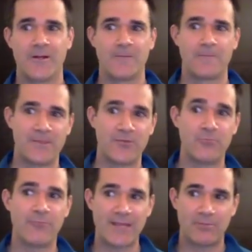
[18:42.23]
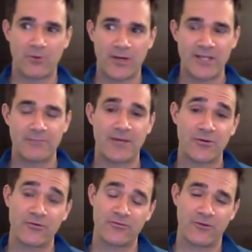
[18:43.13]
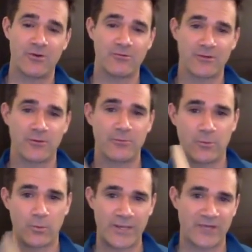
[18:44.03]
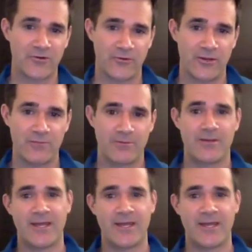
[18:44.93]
you may play better from a little bit weaker grip,